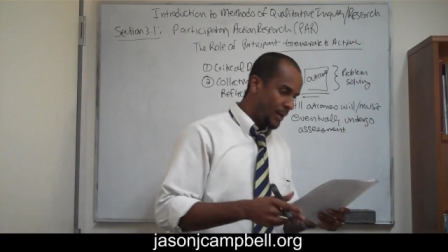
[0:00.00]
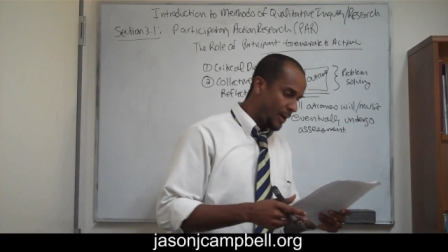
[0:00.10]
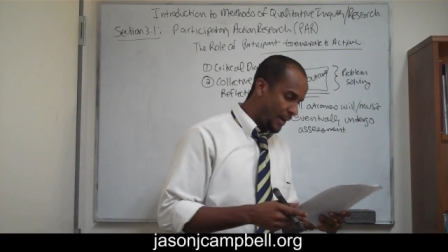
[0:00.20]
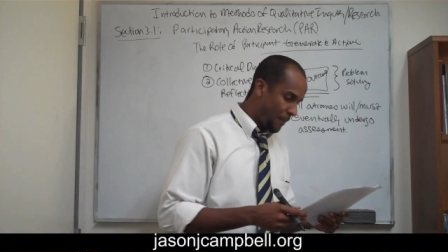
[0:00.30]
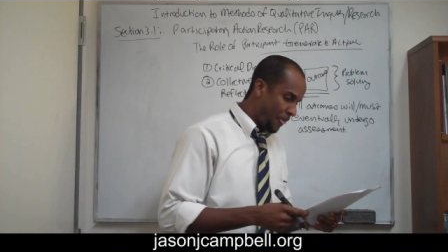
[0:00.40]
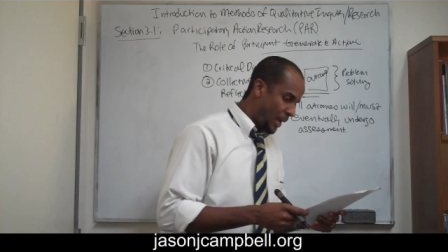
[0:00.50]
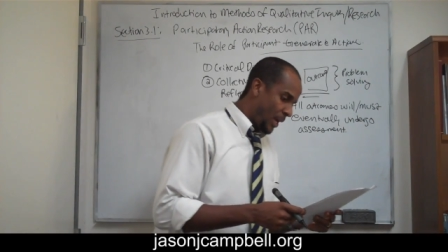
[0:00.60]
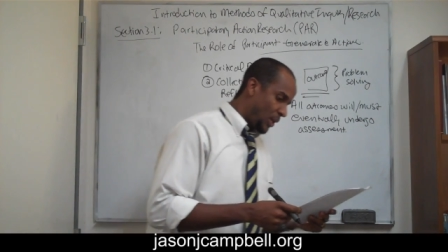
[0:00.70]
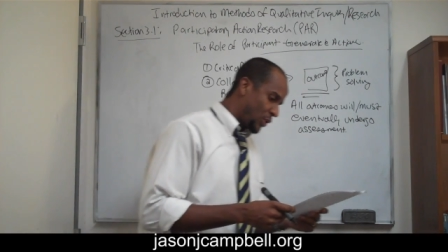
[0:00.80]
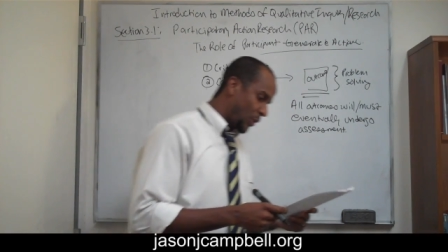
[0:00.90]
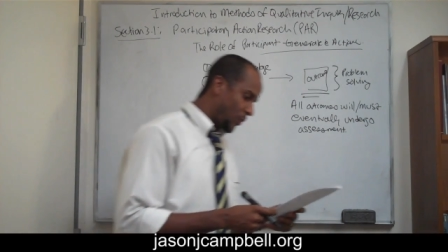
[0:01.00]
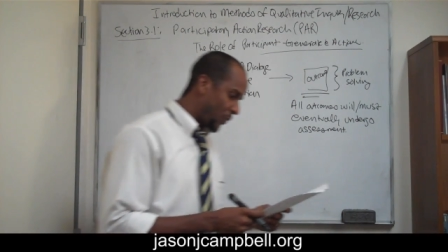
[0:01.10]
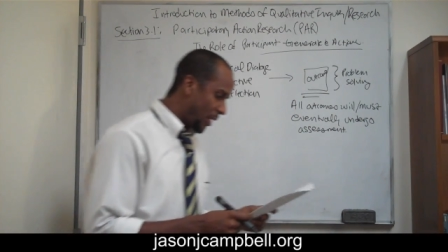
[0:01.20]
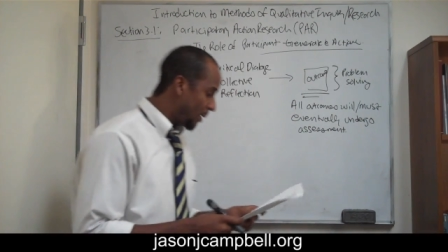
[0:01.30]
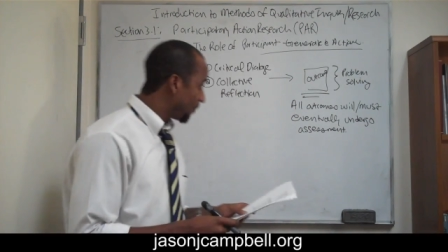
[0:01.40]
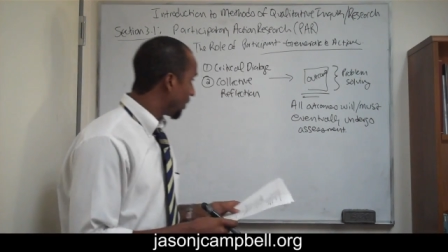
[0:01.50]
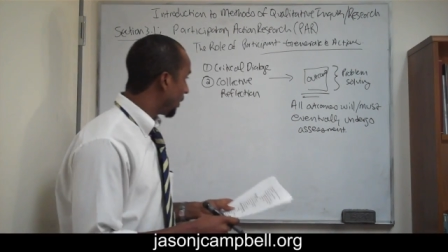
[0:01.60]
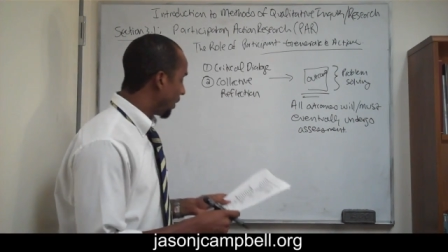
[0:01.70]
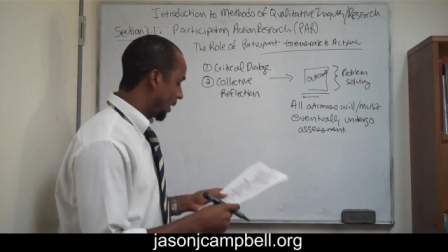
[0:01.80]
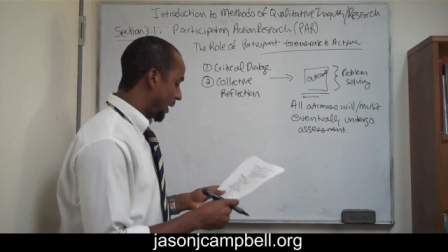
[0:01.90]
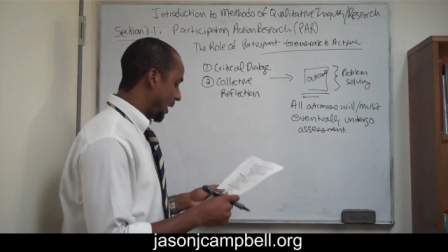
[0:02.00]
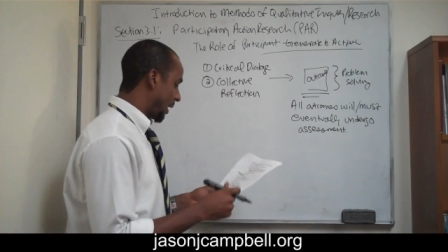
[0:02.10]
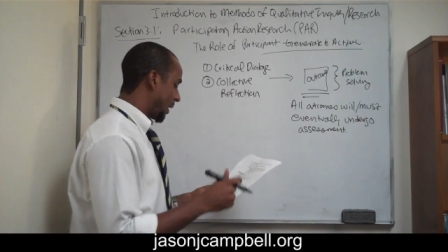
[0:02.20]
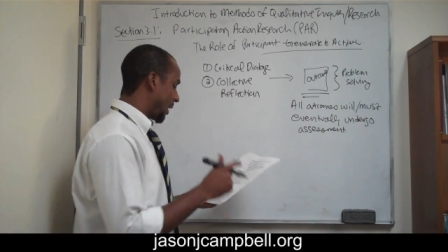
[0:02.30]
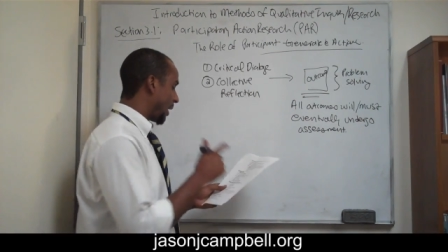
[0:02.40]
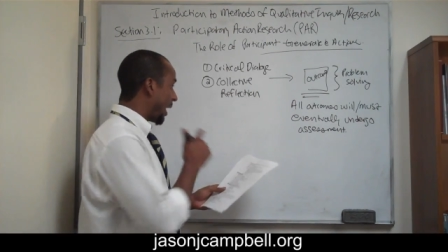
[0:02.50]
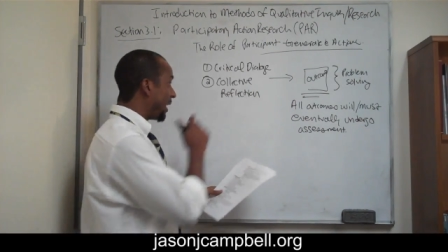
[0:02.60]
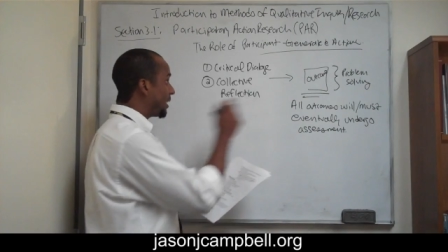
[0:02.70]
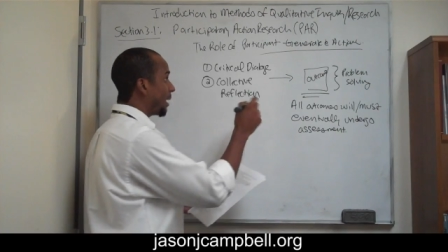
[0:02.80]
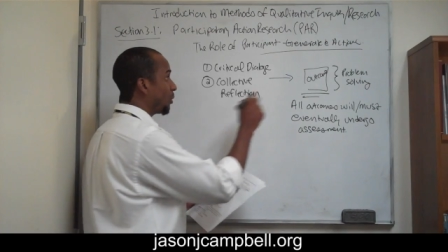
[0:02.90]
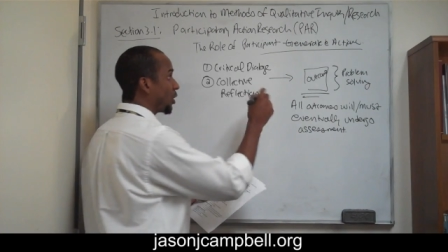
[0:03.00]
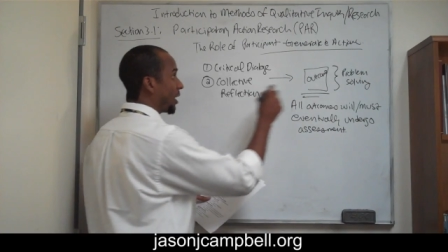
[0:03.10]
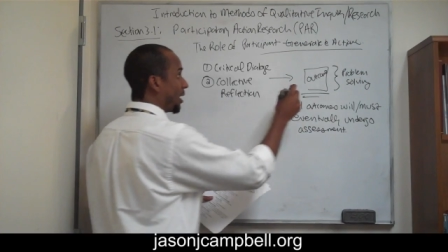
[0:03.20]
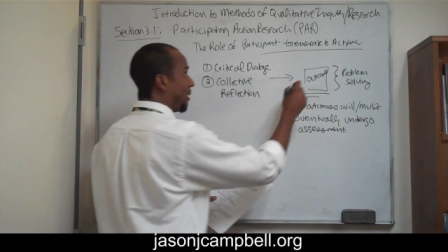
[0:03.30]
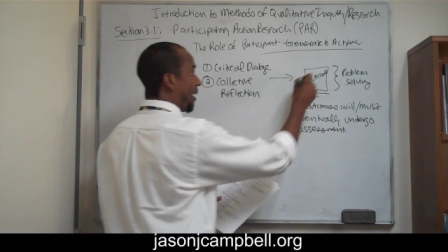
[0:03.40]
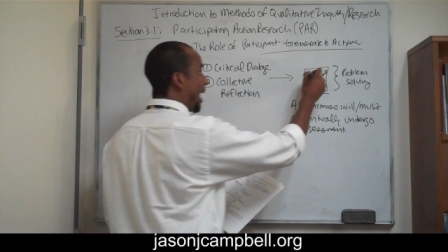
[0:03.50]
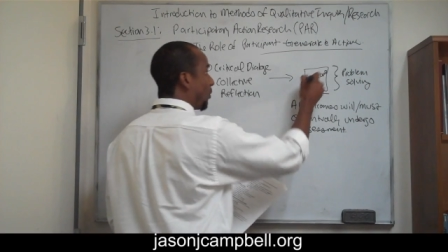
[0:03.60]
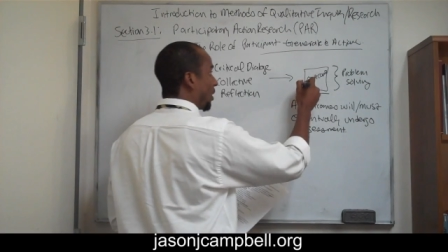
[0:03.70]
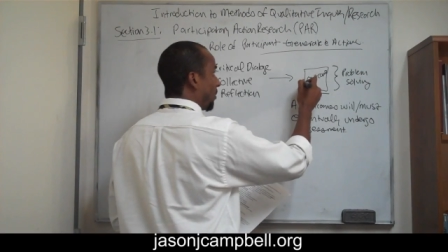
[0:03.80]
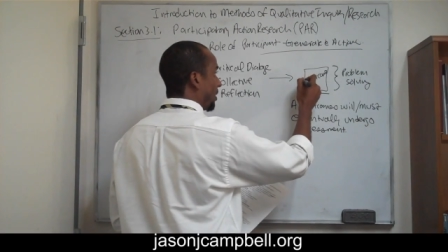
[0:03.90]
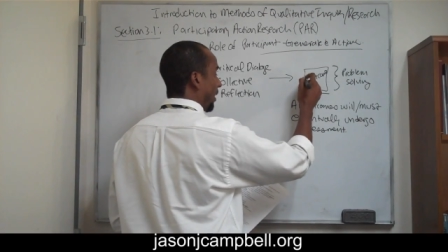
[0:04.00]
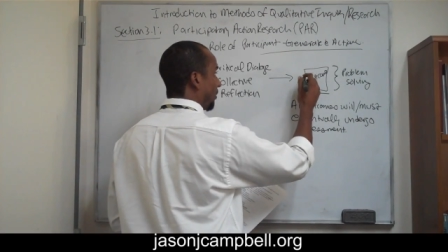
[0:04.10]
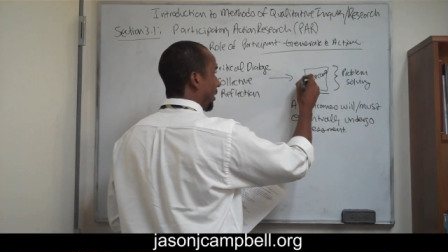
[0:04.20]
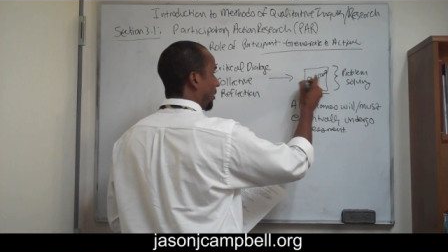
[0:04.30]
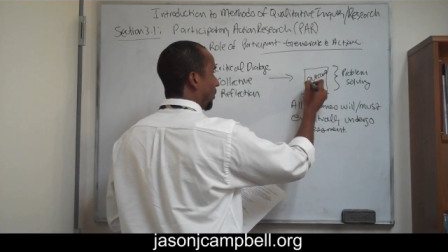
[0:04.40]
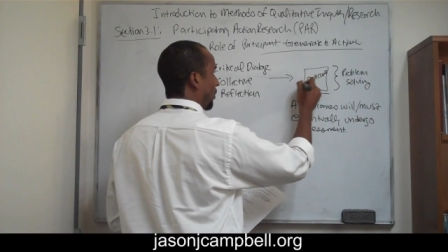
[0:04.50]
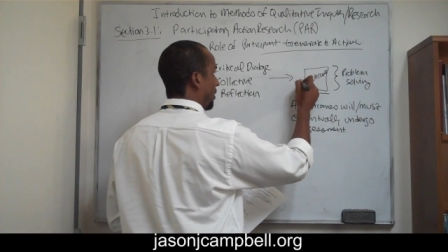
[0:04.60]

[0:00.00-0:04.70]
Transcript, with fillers: All right, so um, anytime we're talking about outcomes then, right, and we're